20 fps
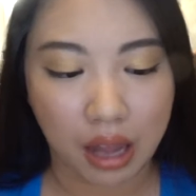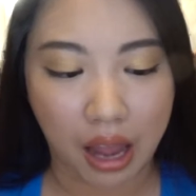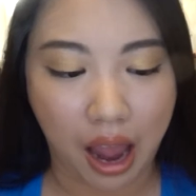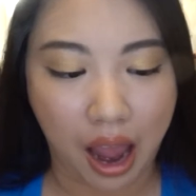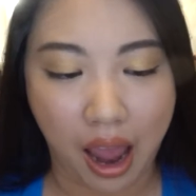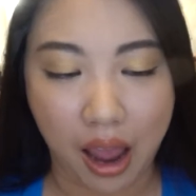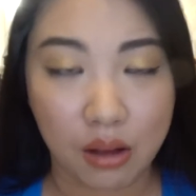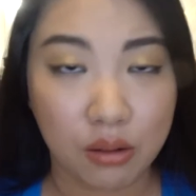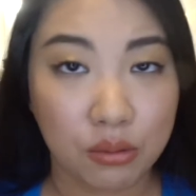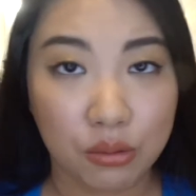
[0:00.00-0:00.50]

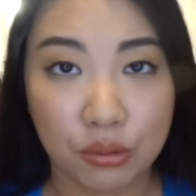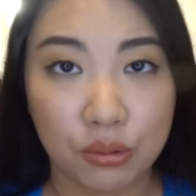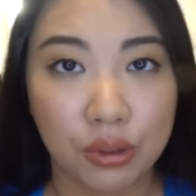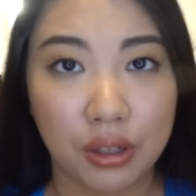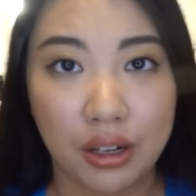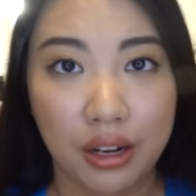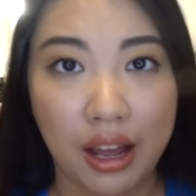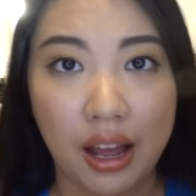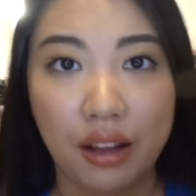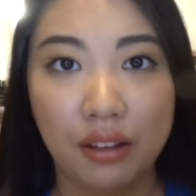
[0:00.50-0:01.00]
I
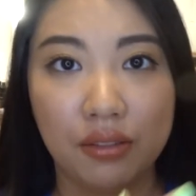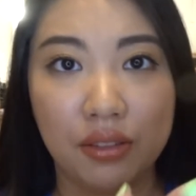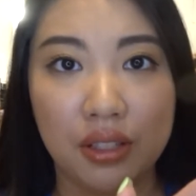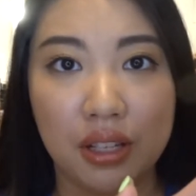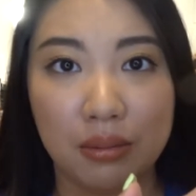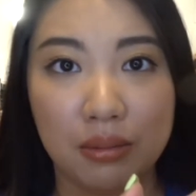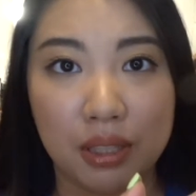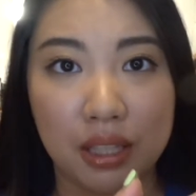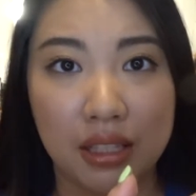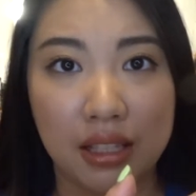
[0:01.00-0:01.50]
would love
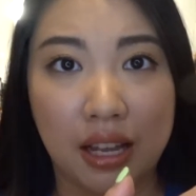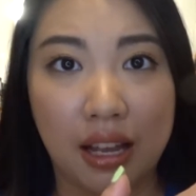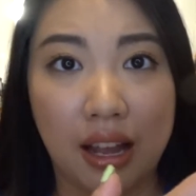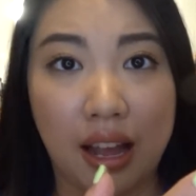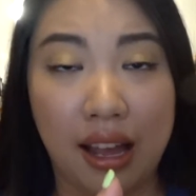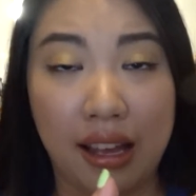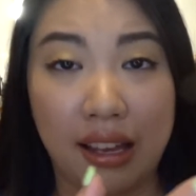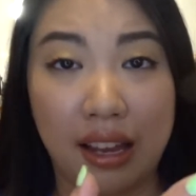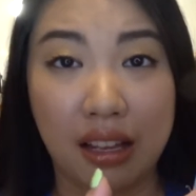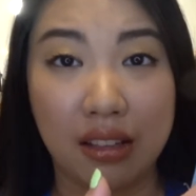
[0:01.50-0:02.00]
something that
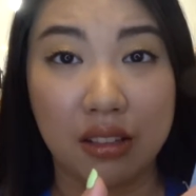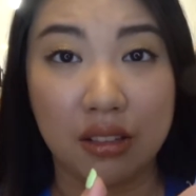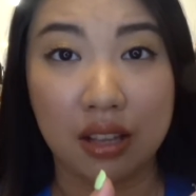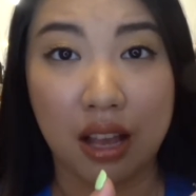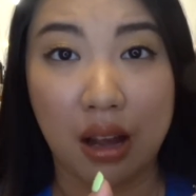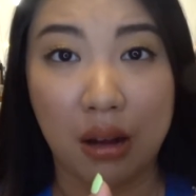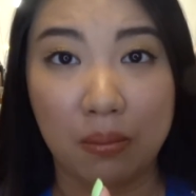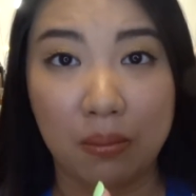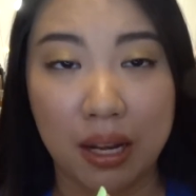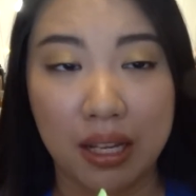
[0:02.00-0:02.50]
I can
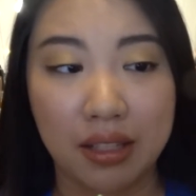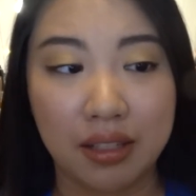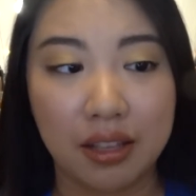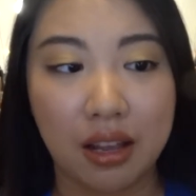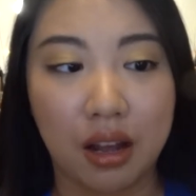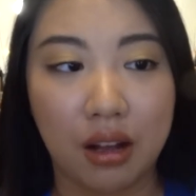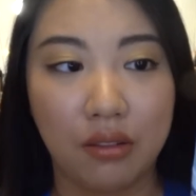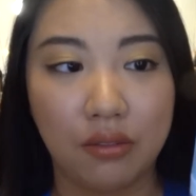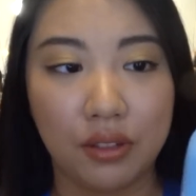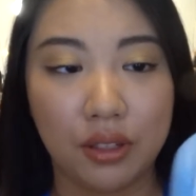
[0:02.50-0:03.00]
just help
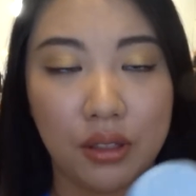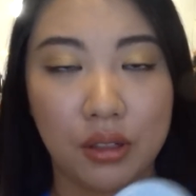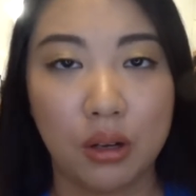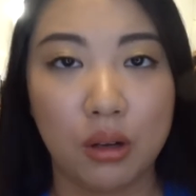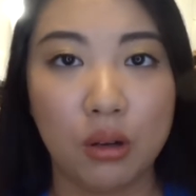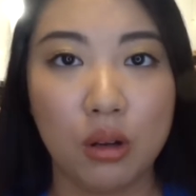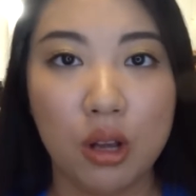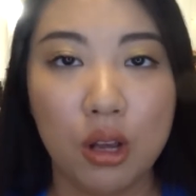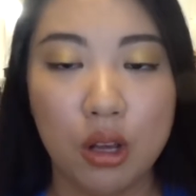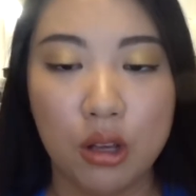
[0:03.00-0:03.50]
myself you
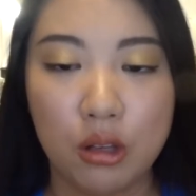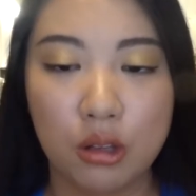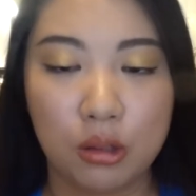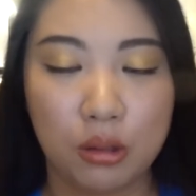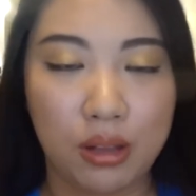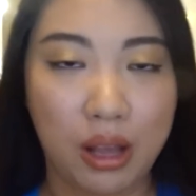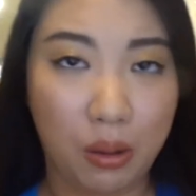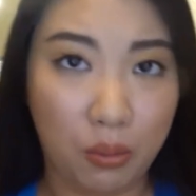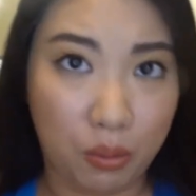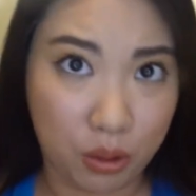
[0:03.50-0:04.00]
know
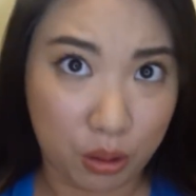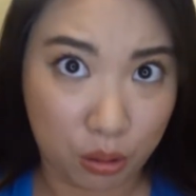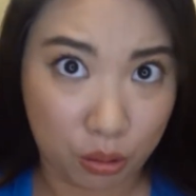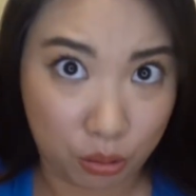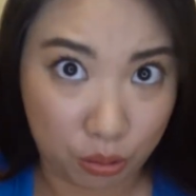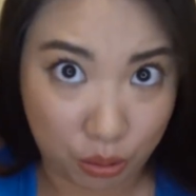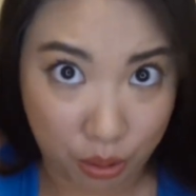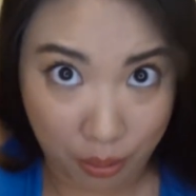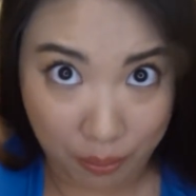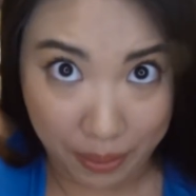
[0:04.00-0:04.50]
so that when you
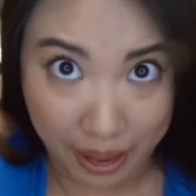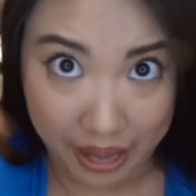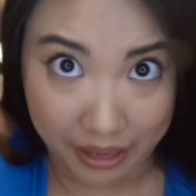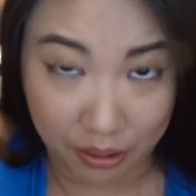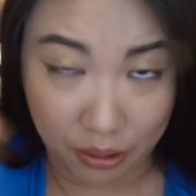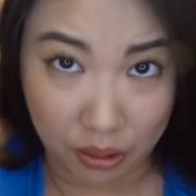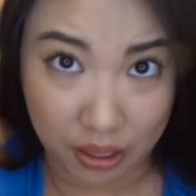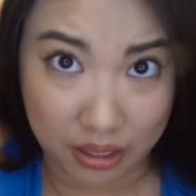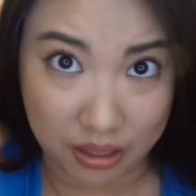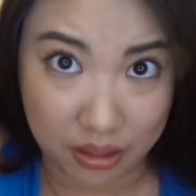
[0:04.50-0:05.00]
do your
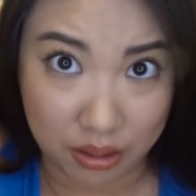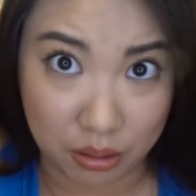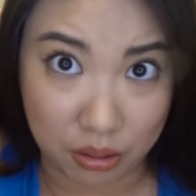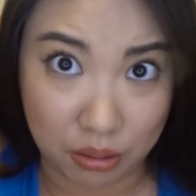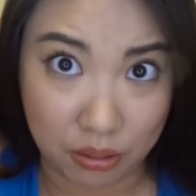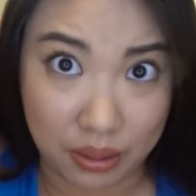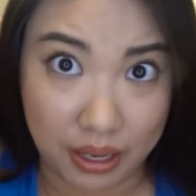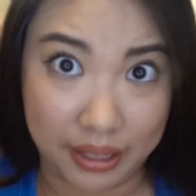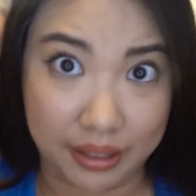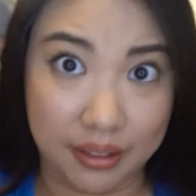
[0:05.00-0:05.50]
back you can just
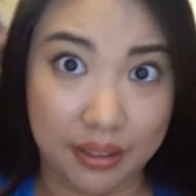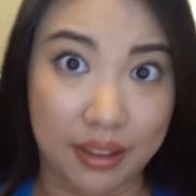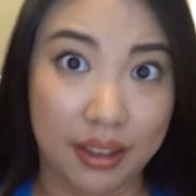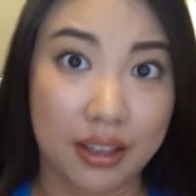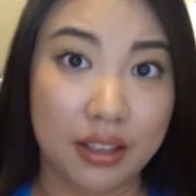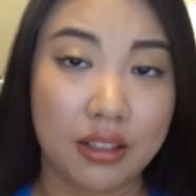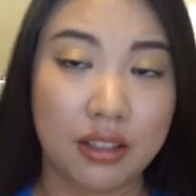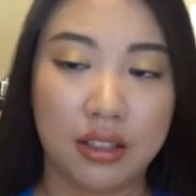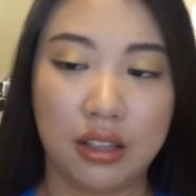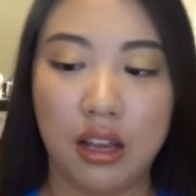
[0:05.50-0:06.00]
do like
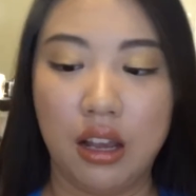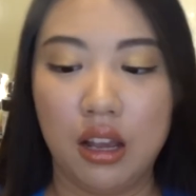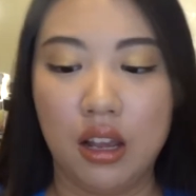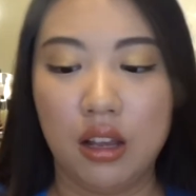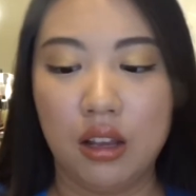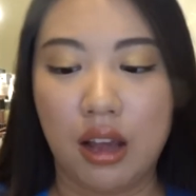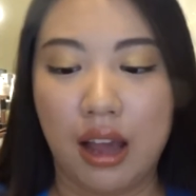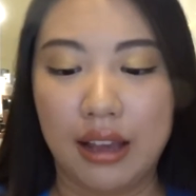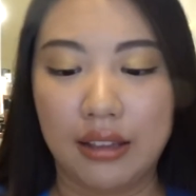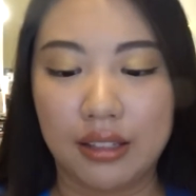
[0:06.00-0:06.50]
this
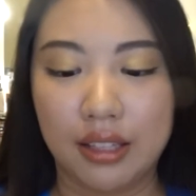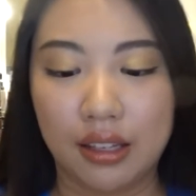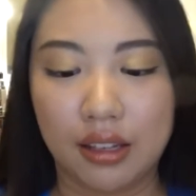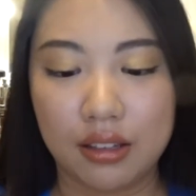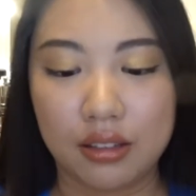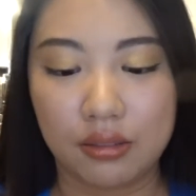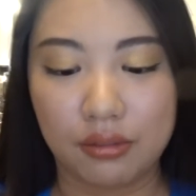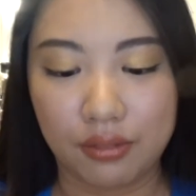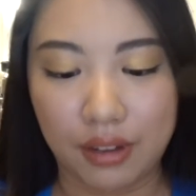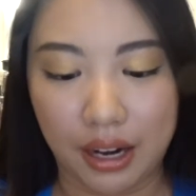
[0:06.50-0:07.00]
I think
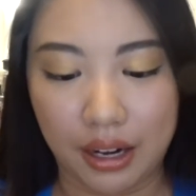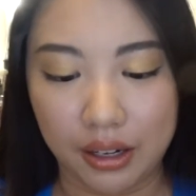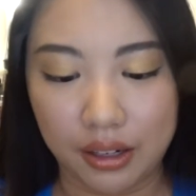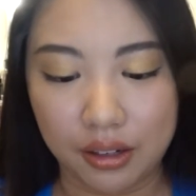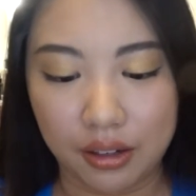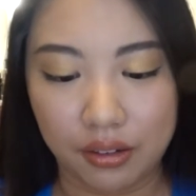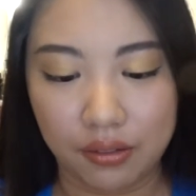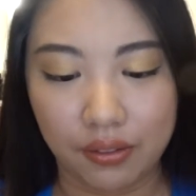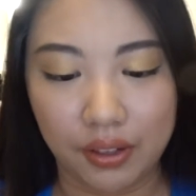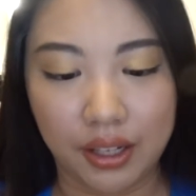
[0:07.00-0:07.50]
it's very
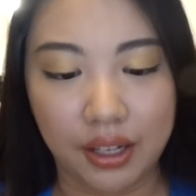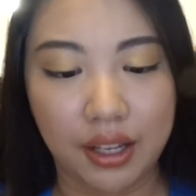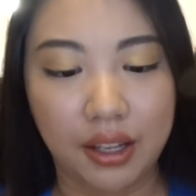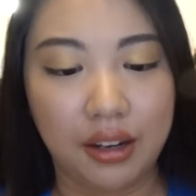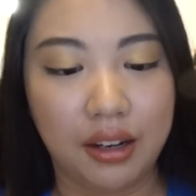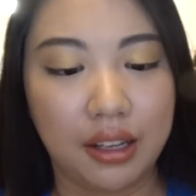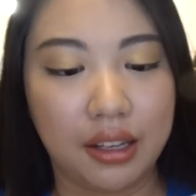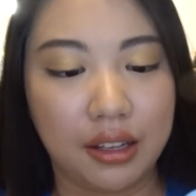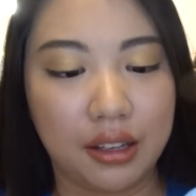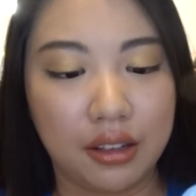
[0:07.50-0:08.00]

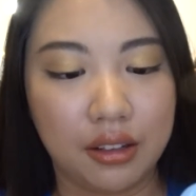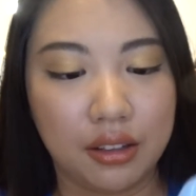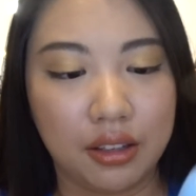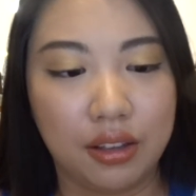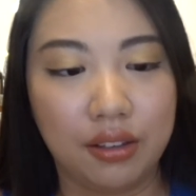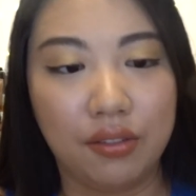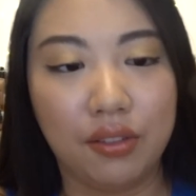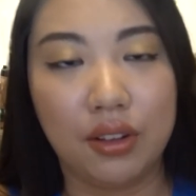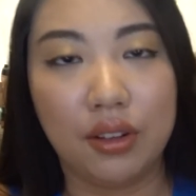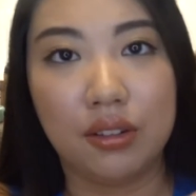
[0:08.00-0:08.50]
convenient like
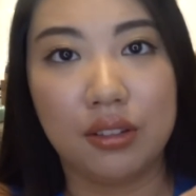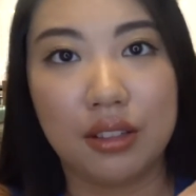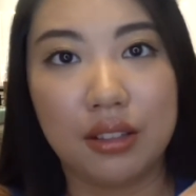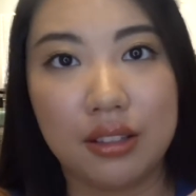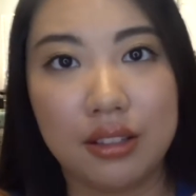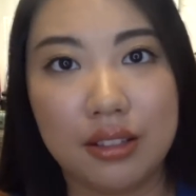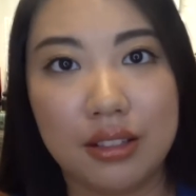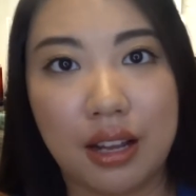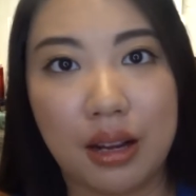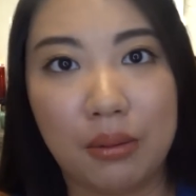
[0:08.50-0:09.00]
even the
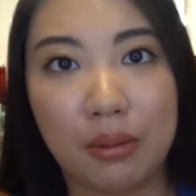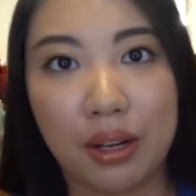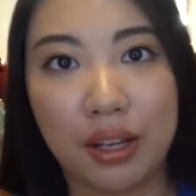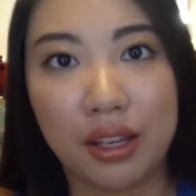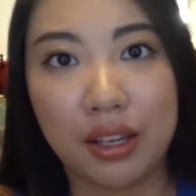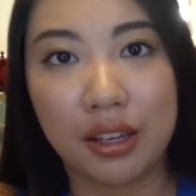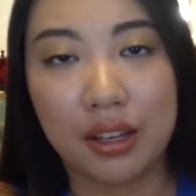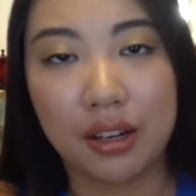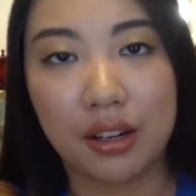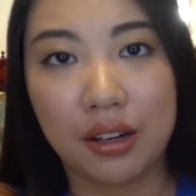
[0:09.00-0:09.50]
design
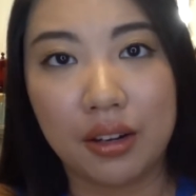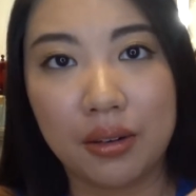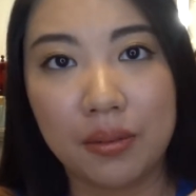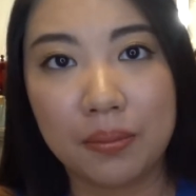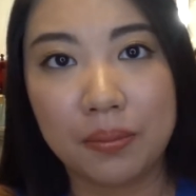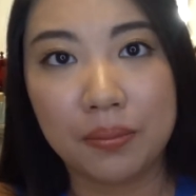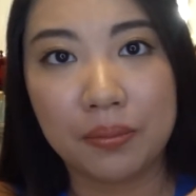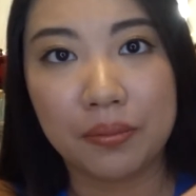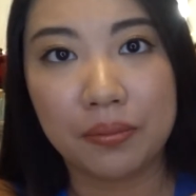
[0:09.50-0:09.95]
right here